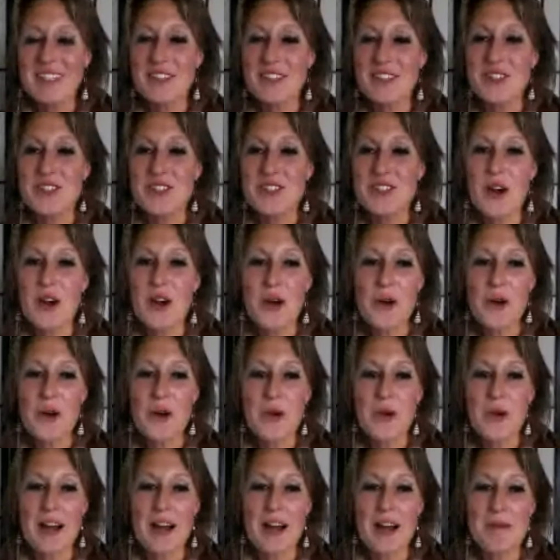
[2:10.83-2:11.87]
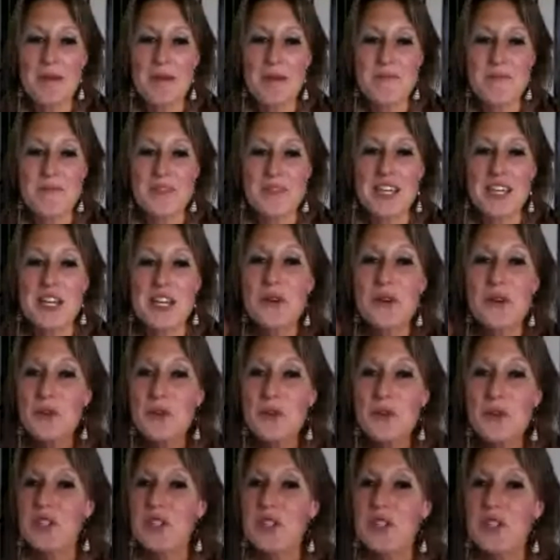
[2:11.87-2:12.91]
So um, here's
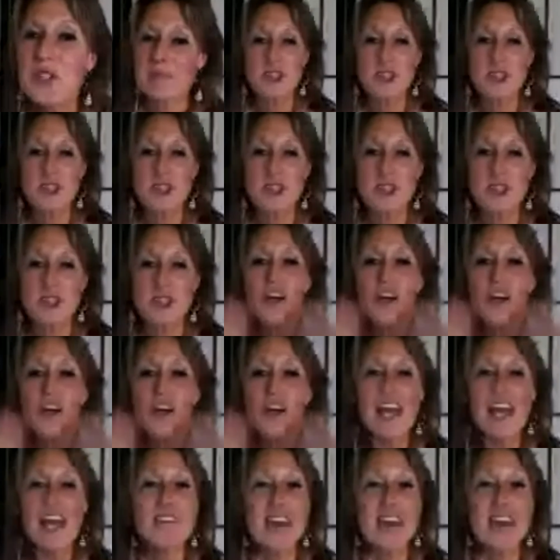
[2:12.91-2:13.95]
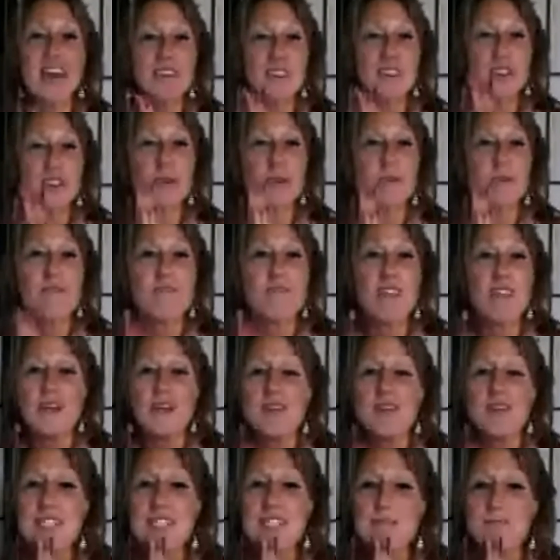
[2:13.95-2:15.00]
what's going to happen tonight. You are all going to have access
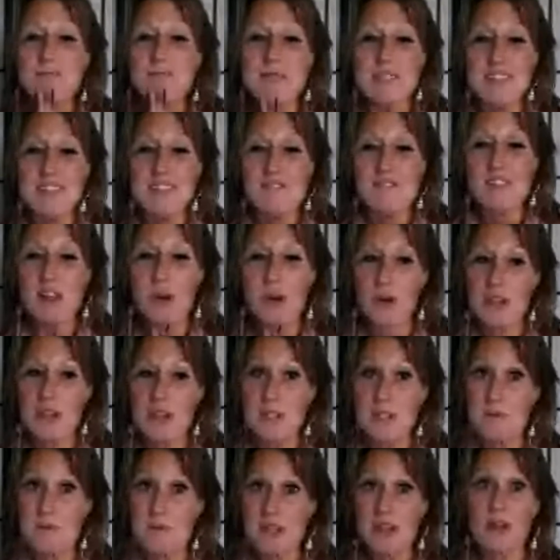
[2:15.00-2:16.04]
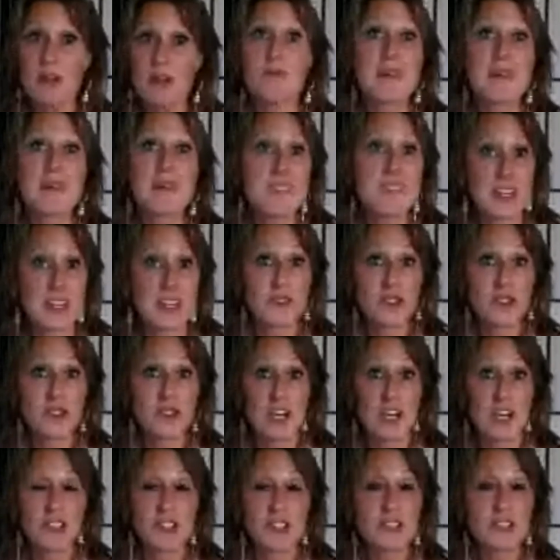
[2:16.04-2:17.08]
to a very specific recipe called my sales
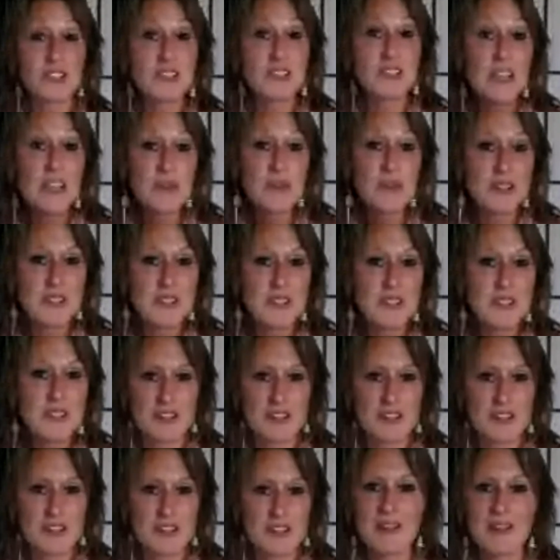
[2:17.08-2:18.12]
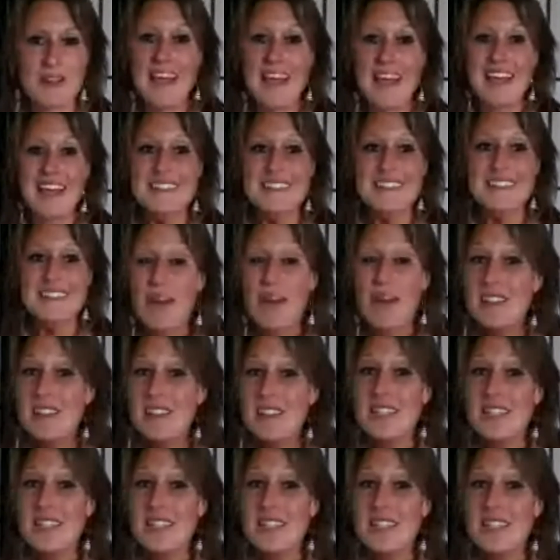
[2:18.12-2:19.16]
attraction secret system. It's
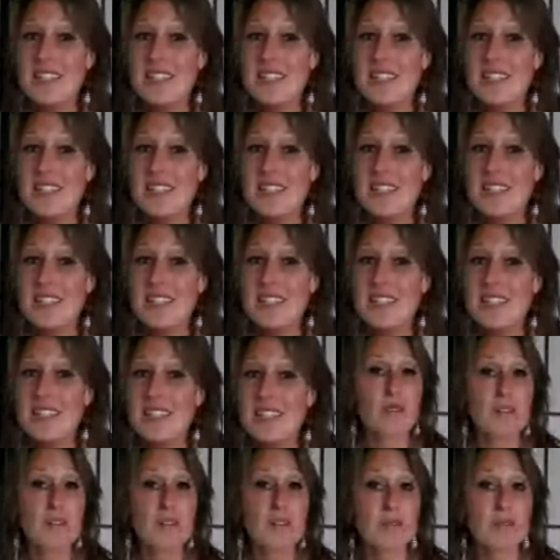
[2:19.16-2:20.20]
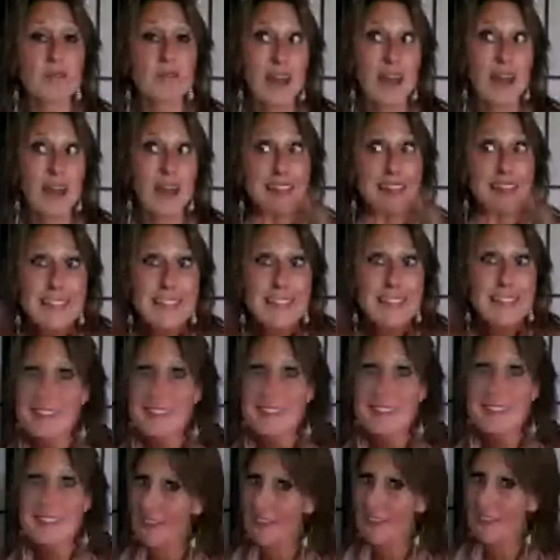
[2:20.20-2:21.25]
guaranteed to generate over at least
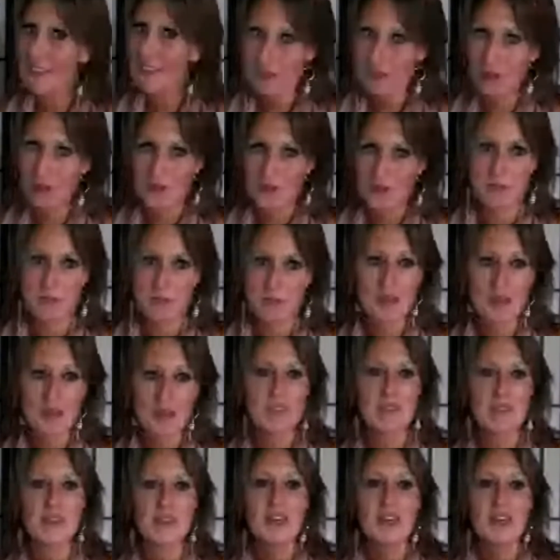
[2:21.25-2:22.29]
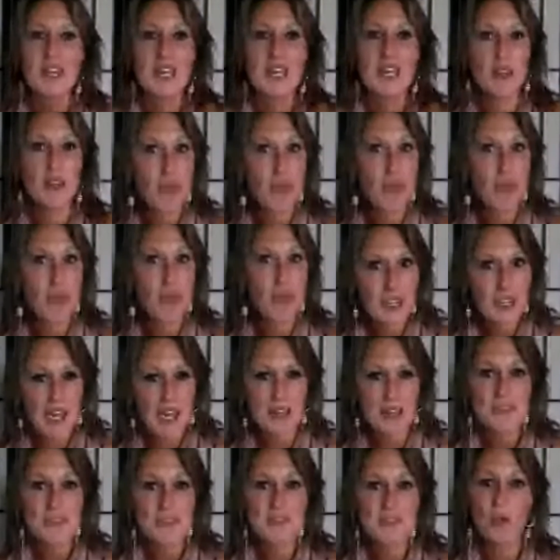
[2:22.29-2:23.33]
$10,000 a month in 30
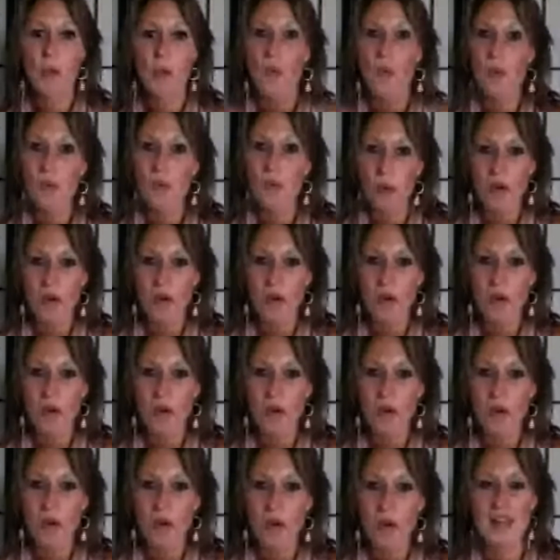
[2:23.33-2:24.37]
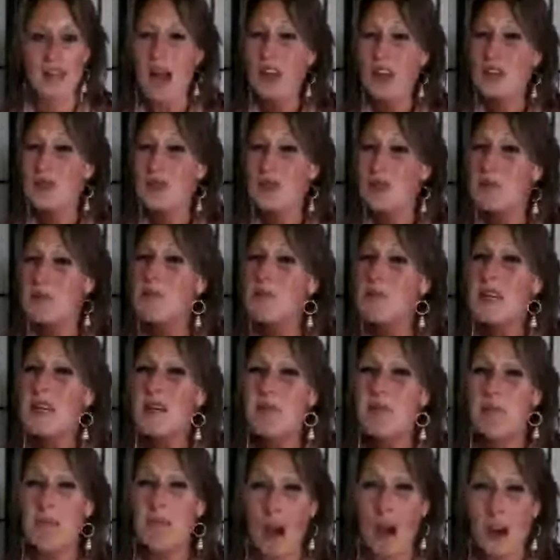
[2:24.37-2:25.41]
days or more. And I'm actually
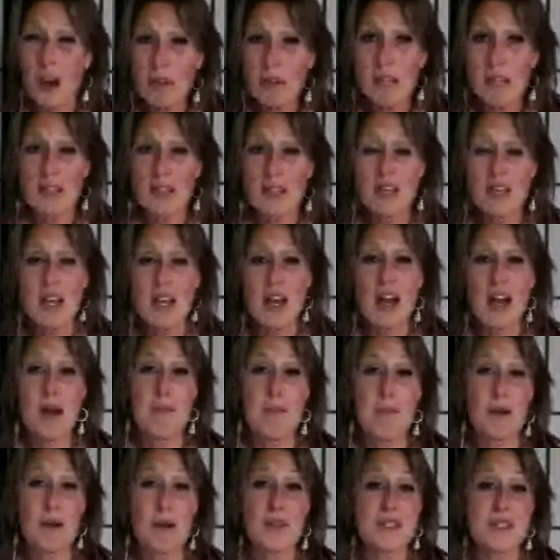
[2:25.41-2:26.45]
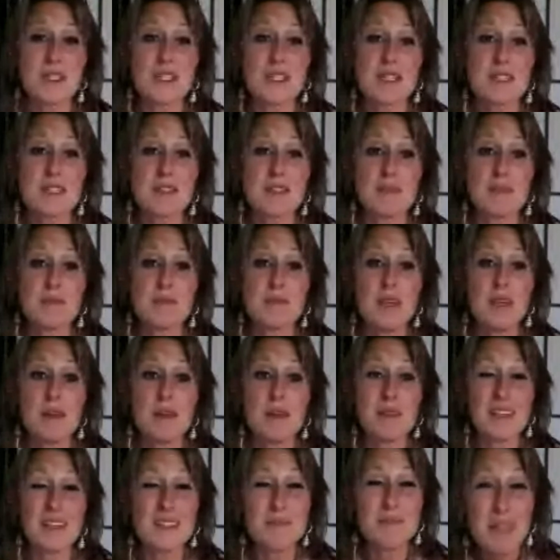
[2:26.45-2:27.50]
being moderate about this system
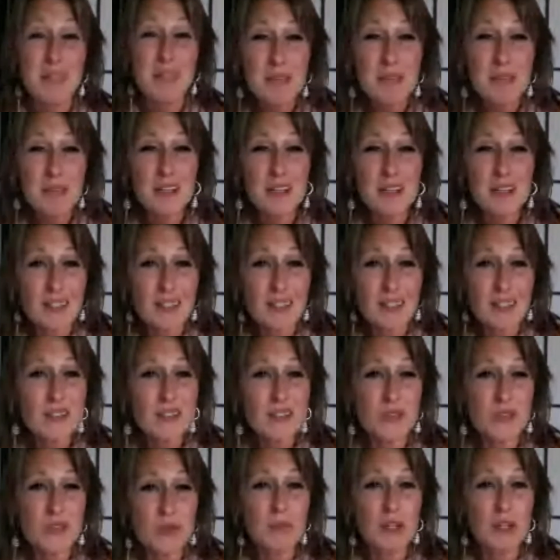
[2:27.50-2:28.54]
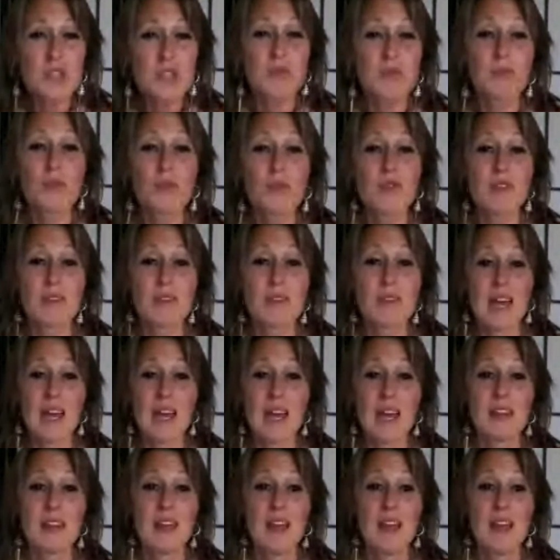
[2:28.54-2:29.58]
because many of my clients do much more than
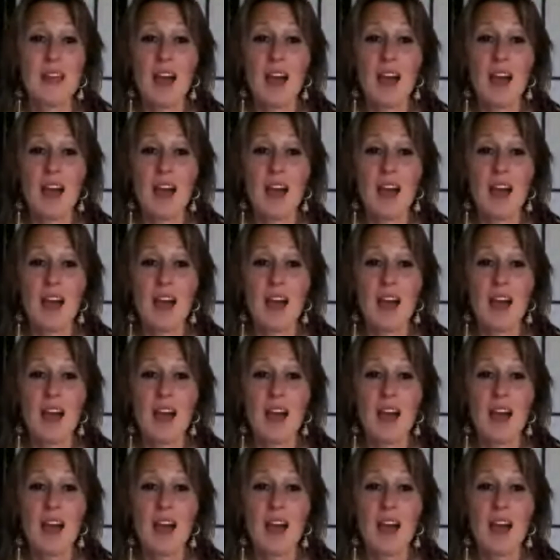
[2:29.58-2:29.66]
that.